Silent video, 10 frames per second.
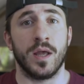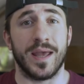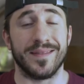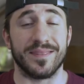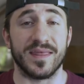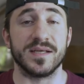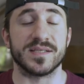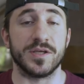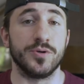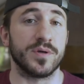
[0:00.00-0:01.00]
and things
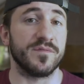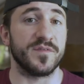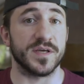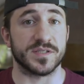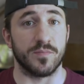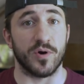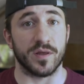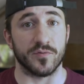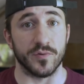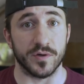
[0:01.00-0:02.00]
that you can fix to
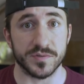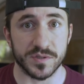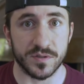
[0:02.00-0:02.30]
break through those.